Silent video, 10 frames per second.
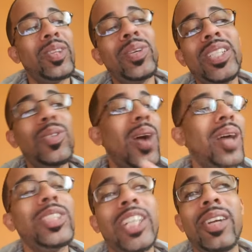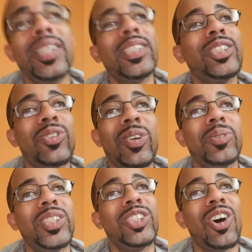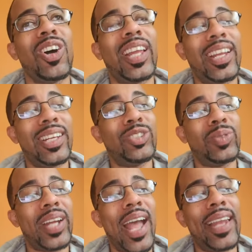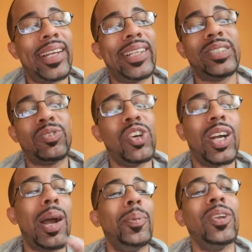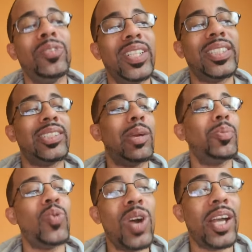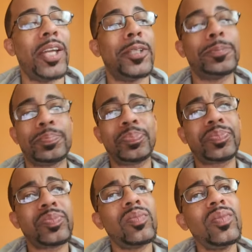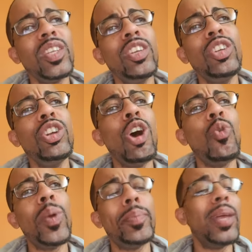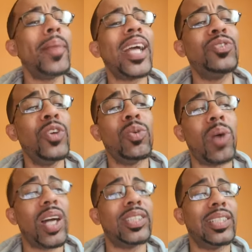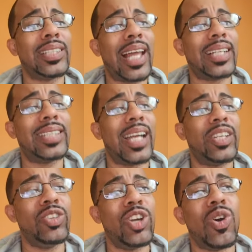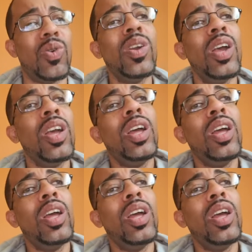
The reason why I'm sharing this story with y'all and this reality is for a couple of reasons. Number one, you know, when me and Max we were watching this last night, you know,